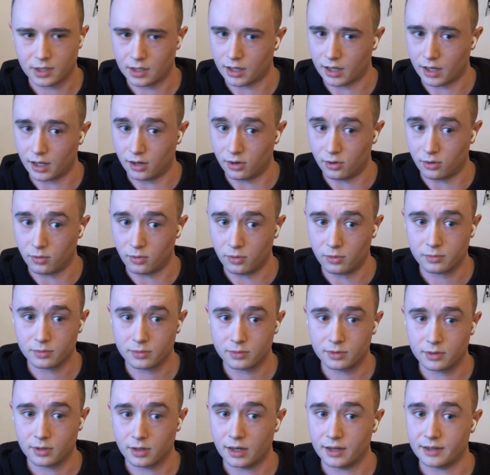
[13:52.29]
how
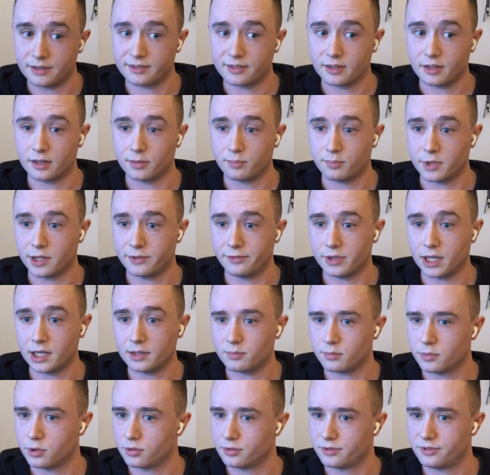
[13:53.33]
I set up my
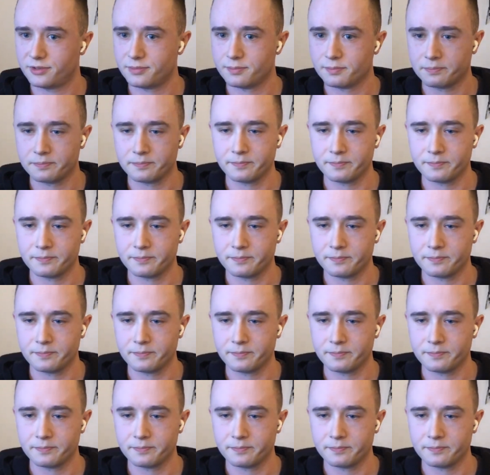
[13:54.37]
flight modes.